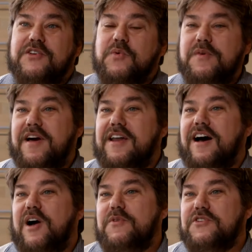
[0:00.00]
So we've got a
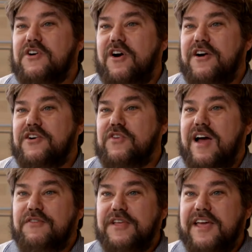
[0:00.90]
Hot Wheels car
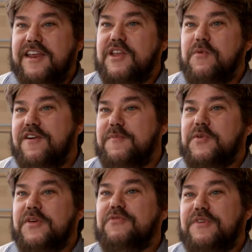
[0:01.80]
traveling at anywhere
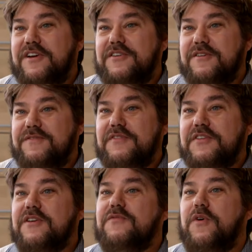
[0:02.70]
between
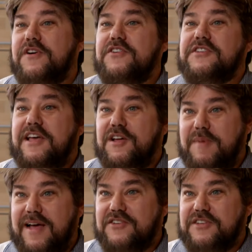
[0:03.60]
350 to 400 scaled
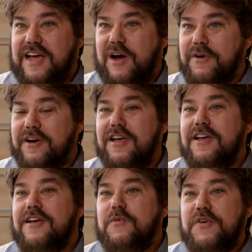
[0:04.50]
miles an hour
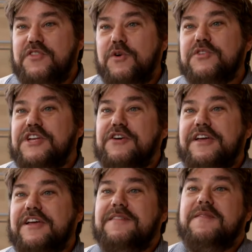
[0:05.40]
with no
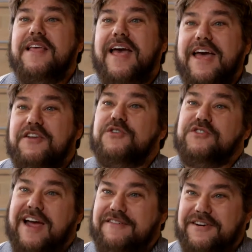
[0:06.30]
steering and no
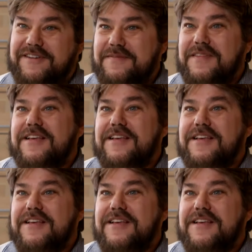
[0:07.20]
driver.